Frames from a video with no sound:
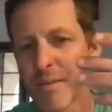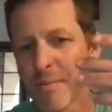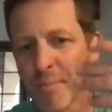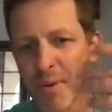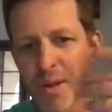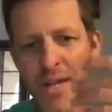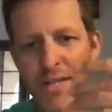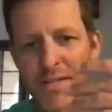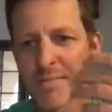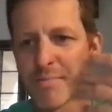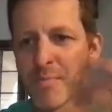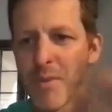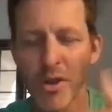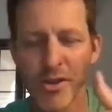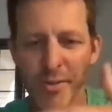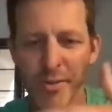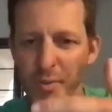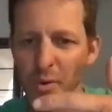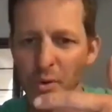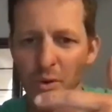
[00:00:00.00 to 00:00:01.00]
plus
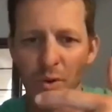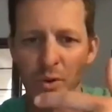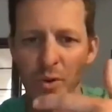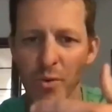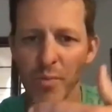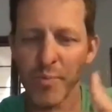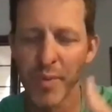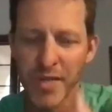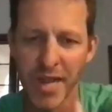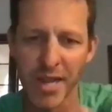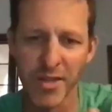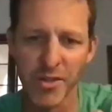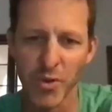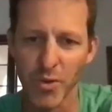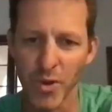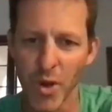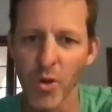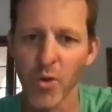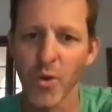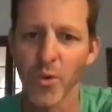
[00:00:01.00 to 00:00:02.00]
multiple potential
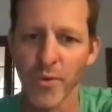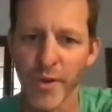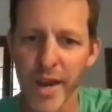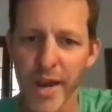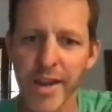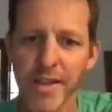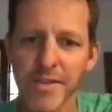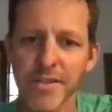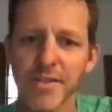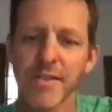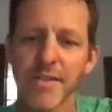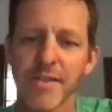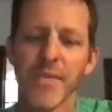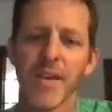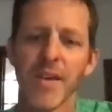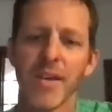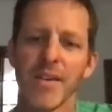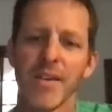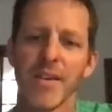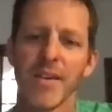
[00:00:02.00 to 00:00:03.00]
local rates.
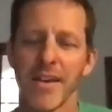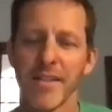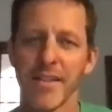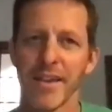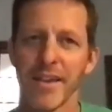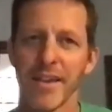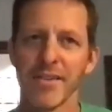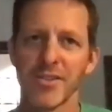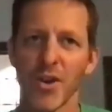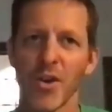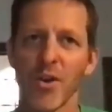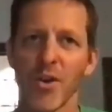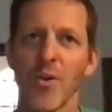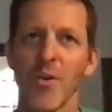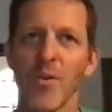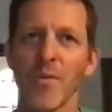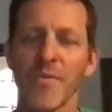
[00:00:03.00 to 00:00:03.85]
And then so,